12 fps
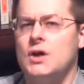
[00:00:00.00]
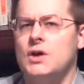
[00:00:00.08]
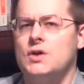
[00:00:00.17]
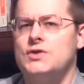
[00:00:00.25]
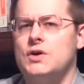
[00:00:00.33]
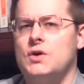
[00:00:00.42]

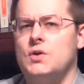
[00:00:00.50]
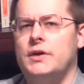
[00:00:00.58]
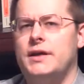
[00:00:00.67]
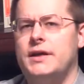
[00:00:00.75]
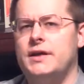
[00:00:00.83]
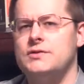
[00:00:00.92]
So
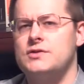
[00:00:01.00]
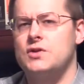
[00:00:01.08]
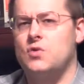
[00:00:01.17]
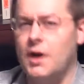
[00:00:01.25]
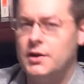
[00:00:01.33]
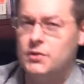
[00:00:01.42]
here's the
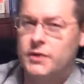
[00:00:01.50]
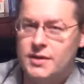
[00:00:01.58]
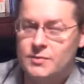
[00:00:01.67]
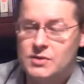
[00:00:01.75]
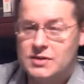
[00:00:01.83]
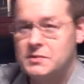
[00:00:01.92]
quandary
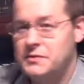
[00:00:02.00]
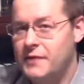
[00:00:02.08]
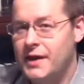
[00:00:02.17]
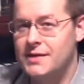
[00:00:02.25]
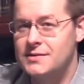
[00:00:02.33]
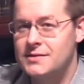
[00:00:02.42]
that Muslims
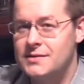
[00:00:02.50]
face.